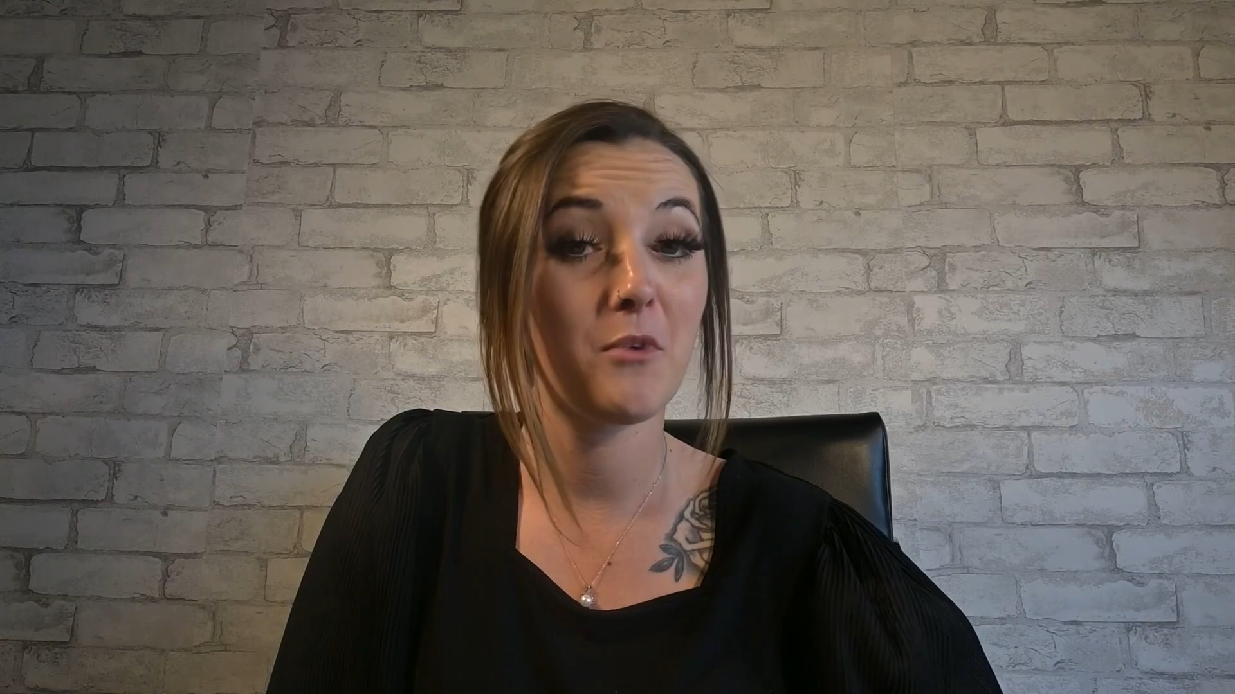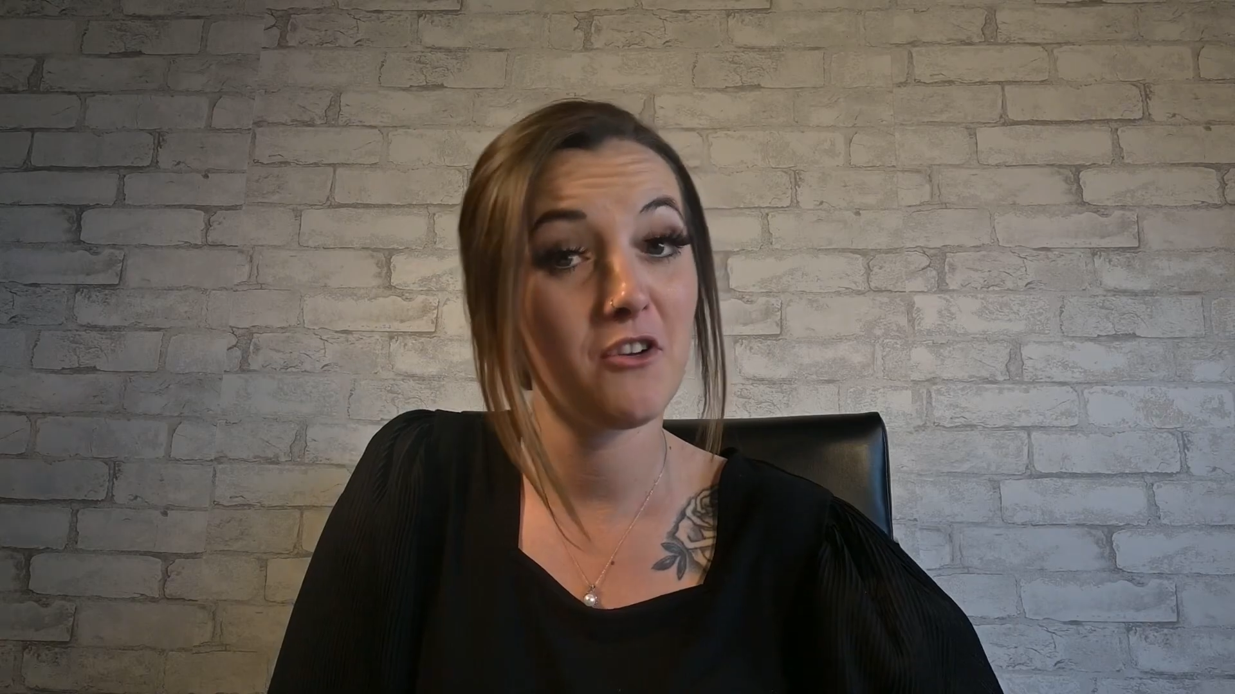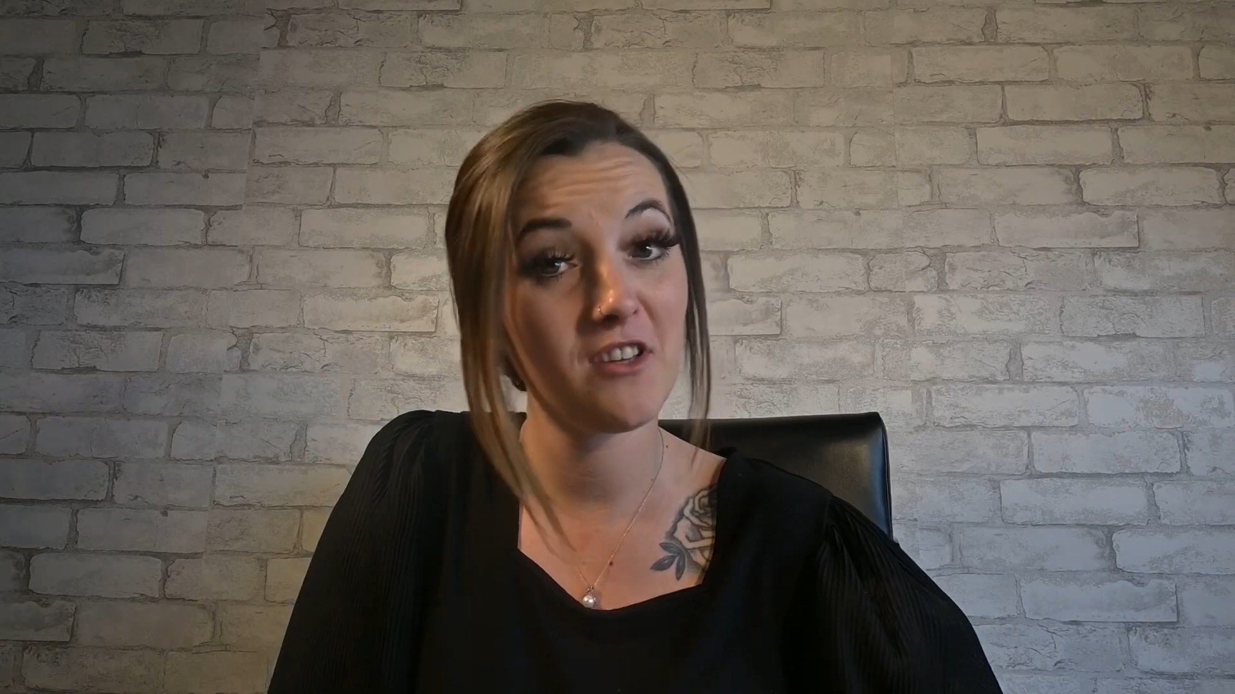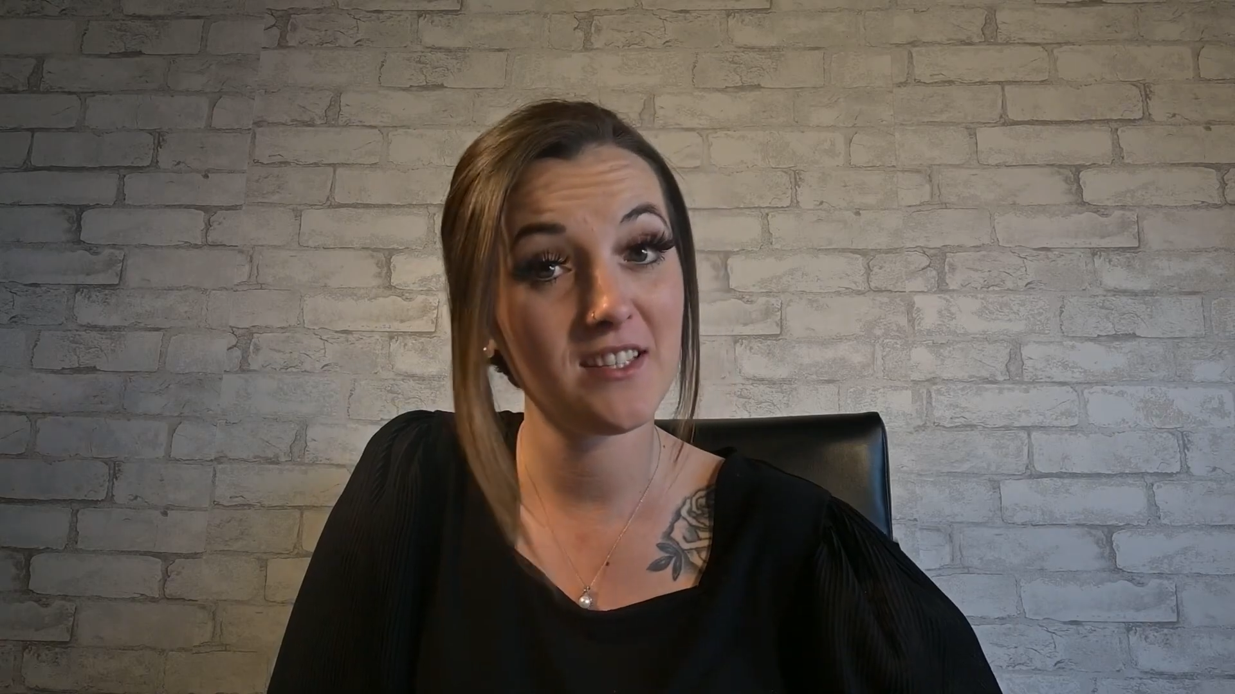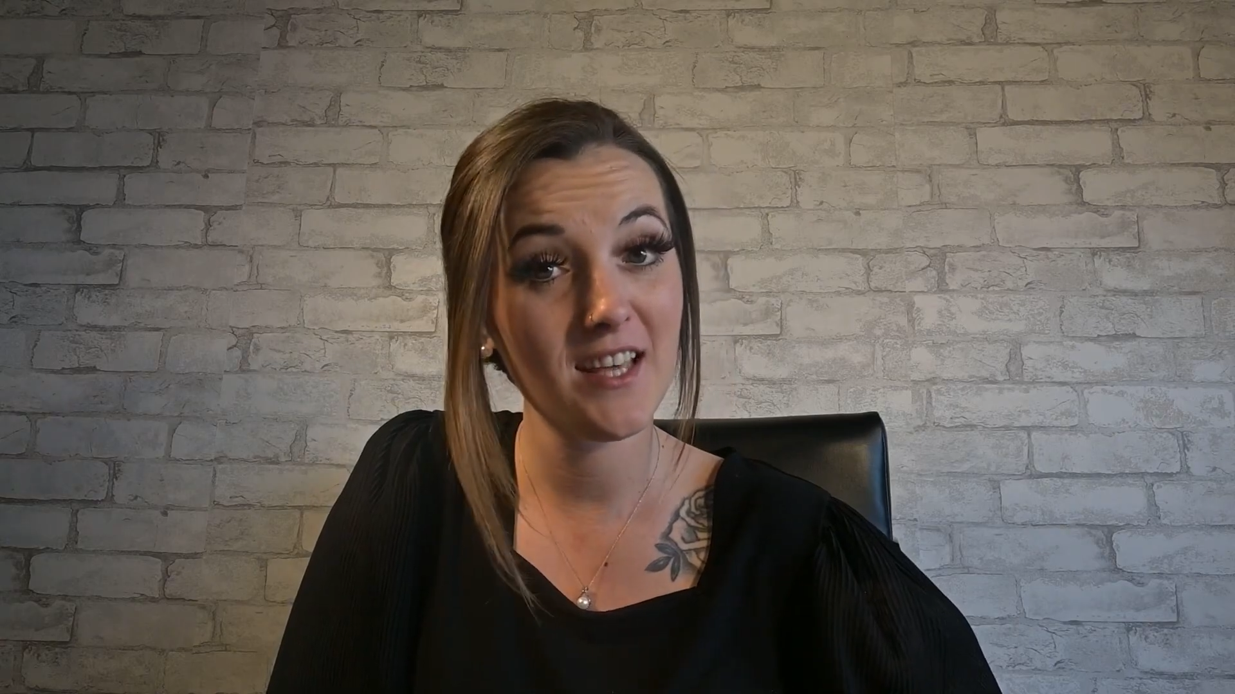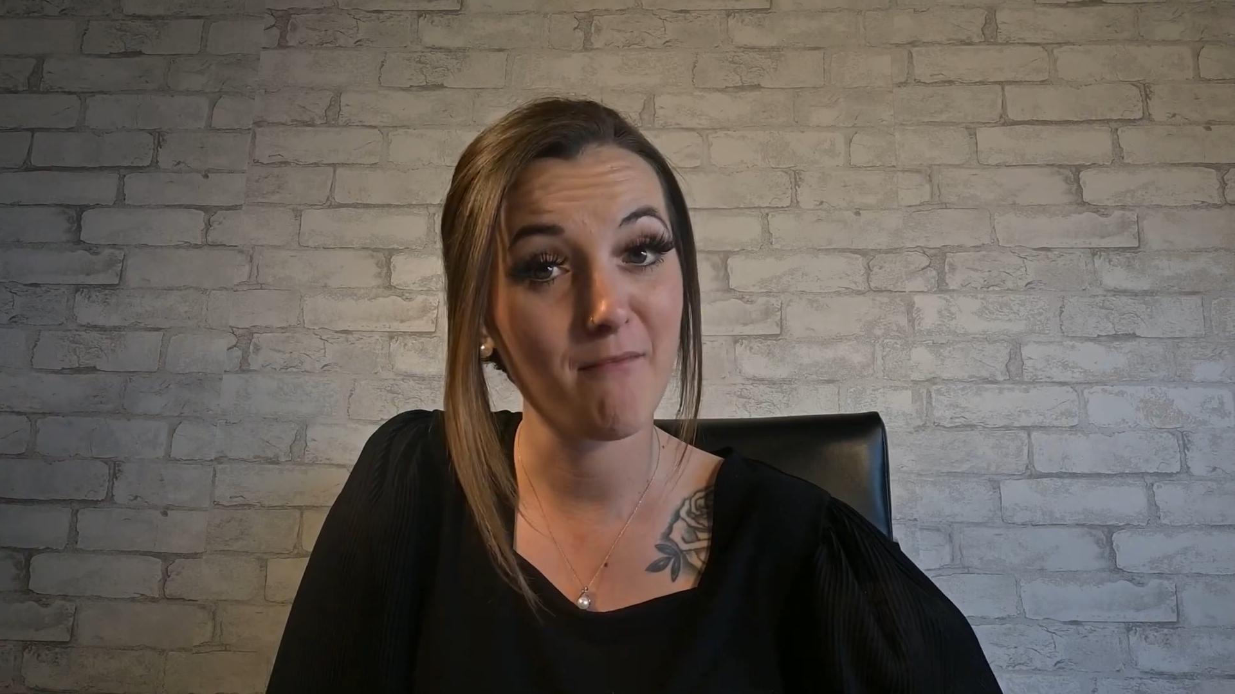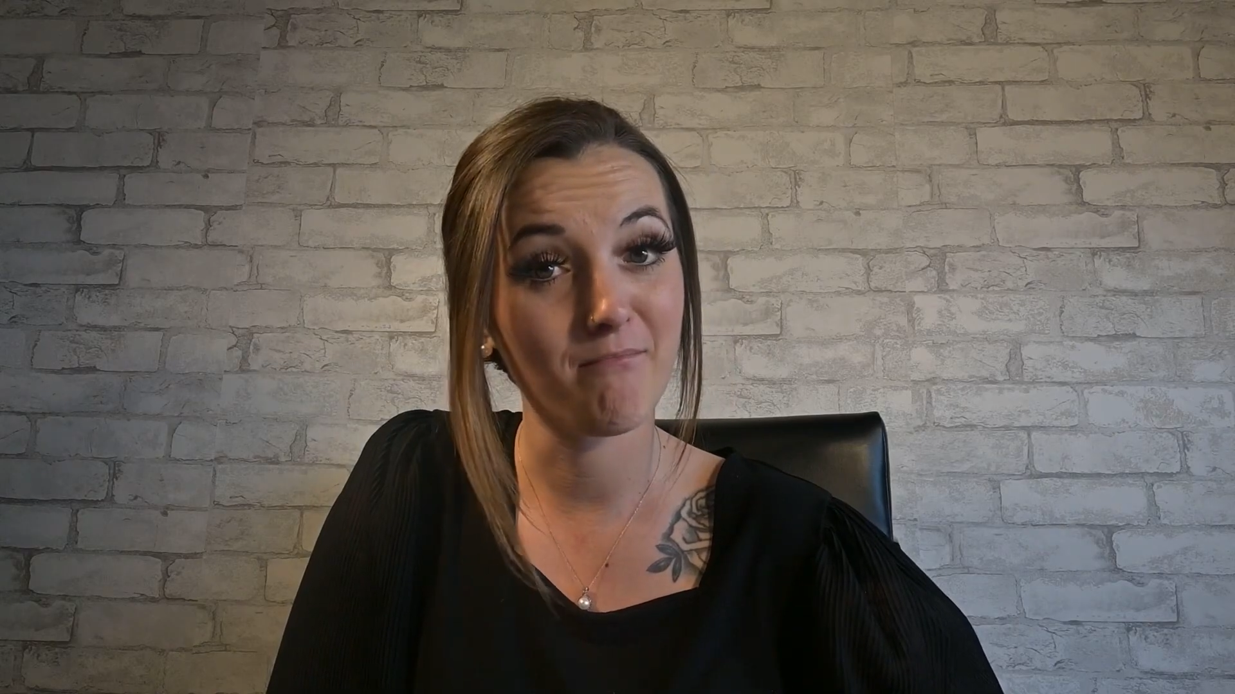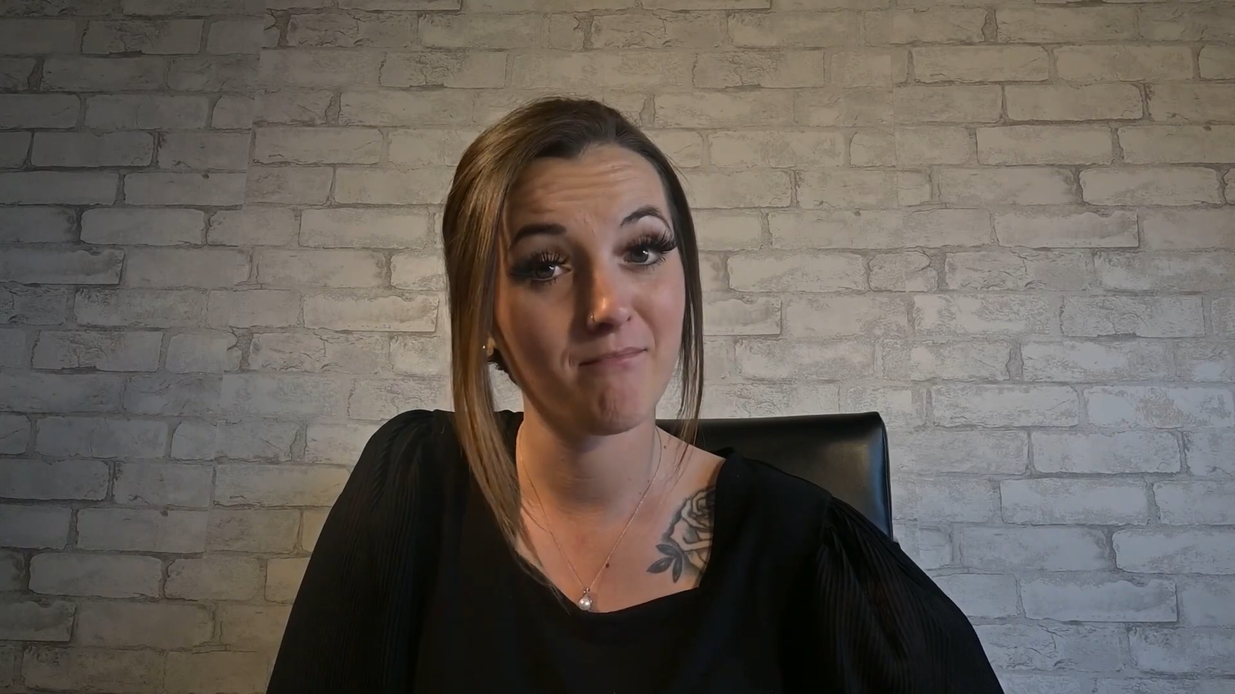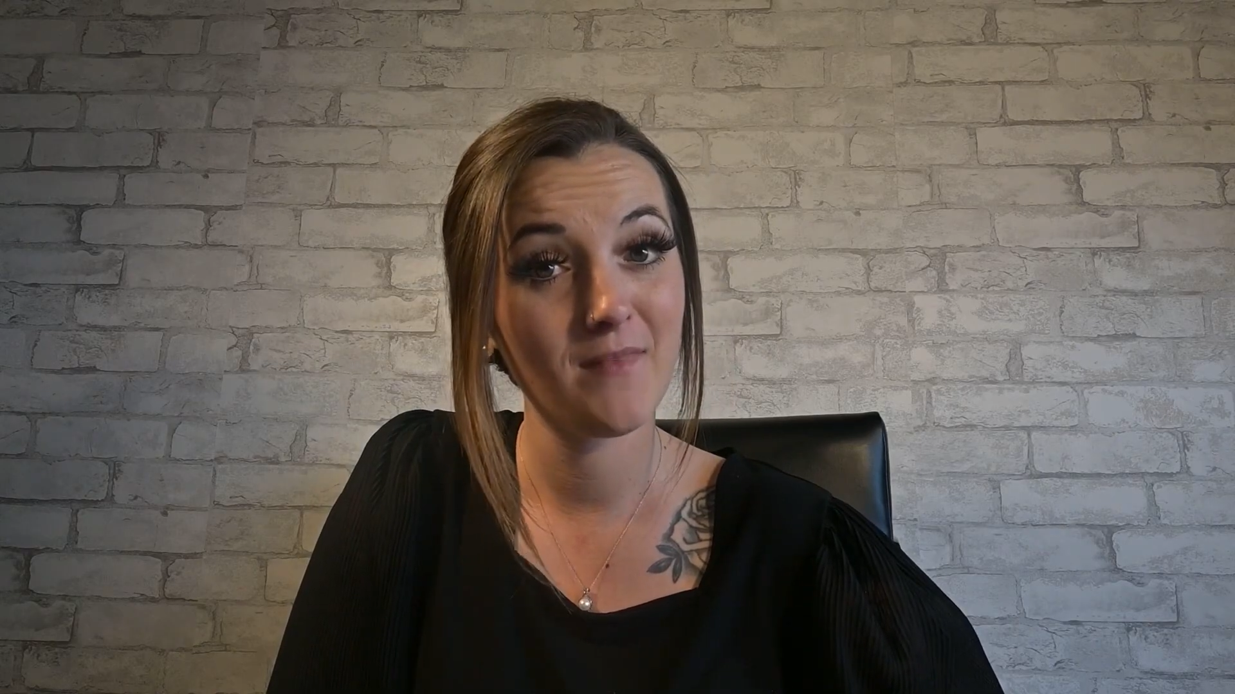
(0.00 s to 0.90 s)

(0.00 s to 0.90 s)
you do the same.